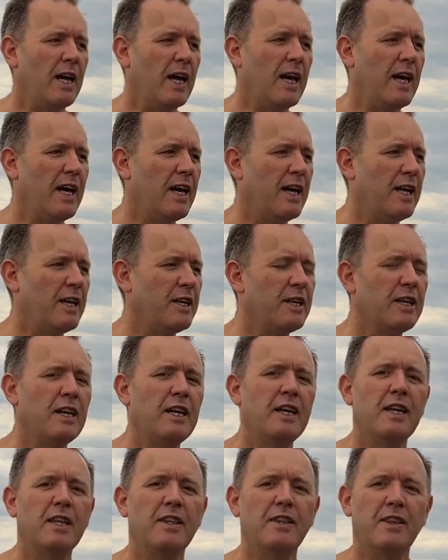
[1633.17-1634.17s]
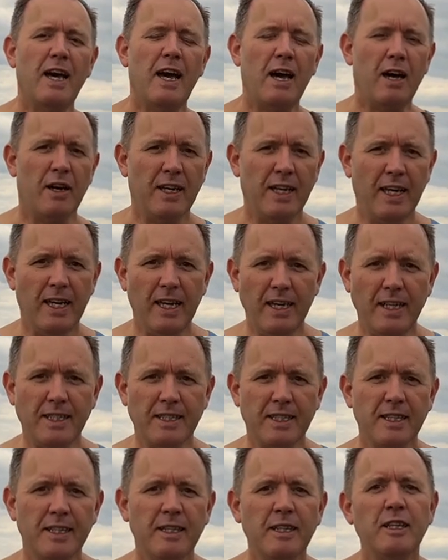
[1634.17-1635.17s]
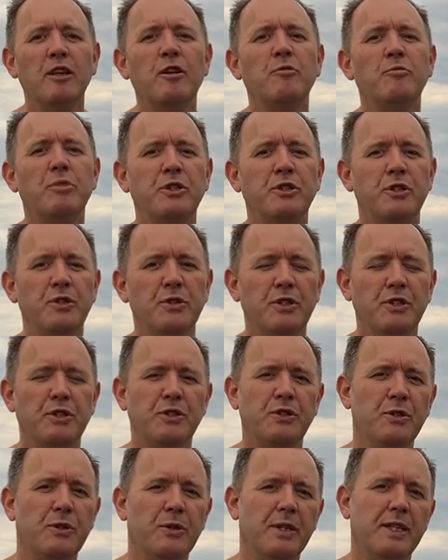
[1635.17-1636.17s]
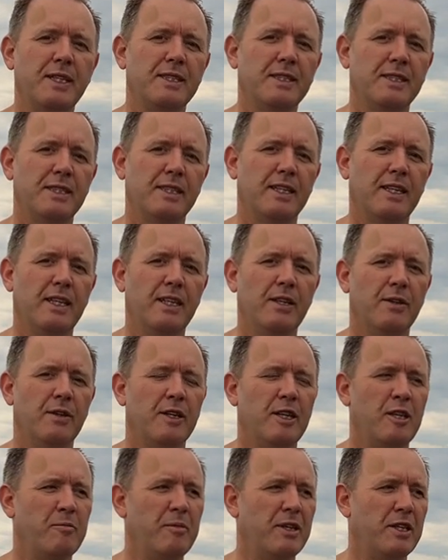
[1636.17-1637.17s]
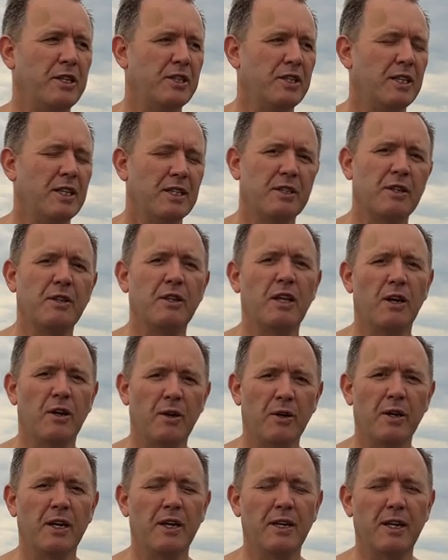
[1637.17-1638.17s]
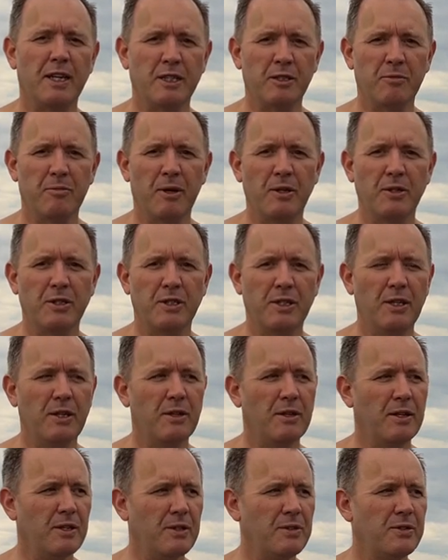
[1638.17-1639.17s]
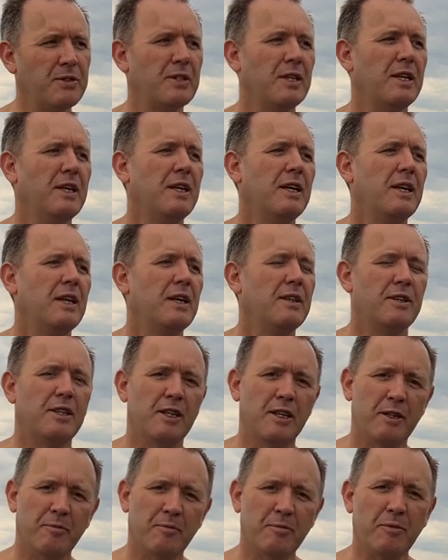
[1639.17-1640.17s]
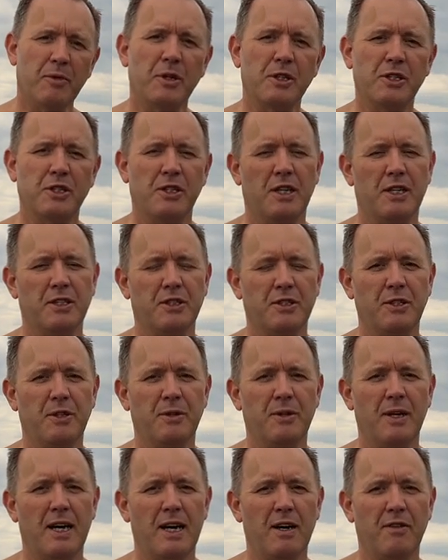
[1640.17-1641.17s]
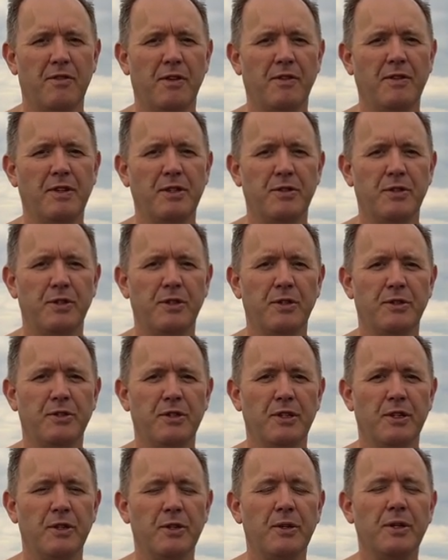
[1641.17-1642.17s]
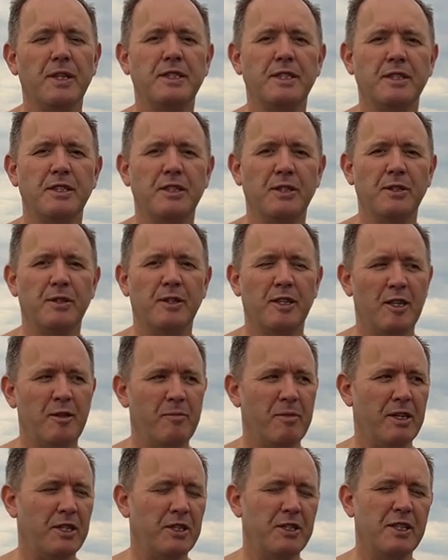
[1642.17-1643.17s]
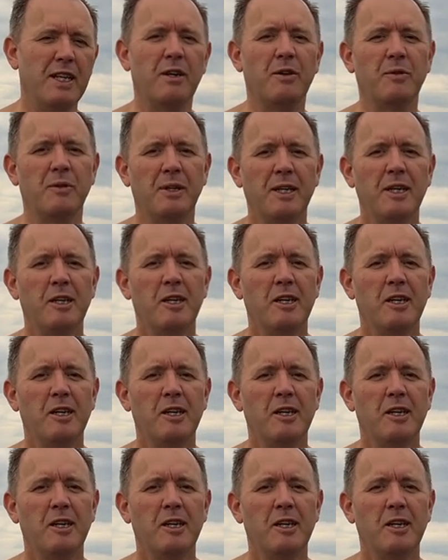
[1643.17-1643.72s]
And that heat produces noise in your image. So the longer exposure you use, the more chance you have of introducing noise into your image. Now,